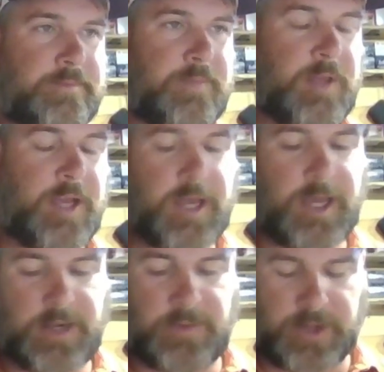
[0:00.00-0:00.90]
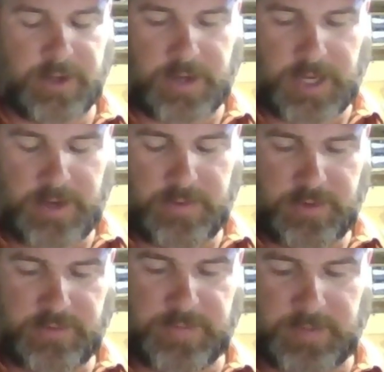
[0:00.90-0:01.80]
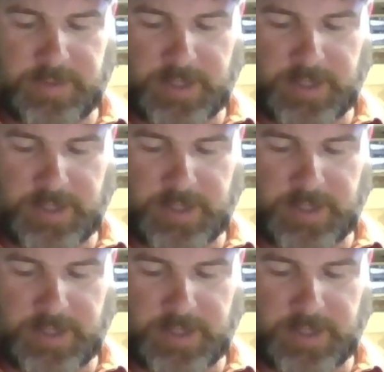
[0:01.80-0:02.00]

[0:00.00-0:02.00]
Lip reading: I don't know. I don't know if maybe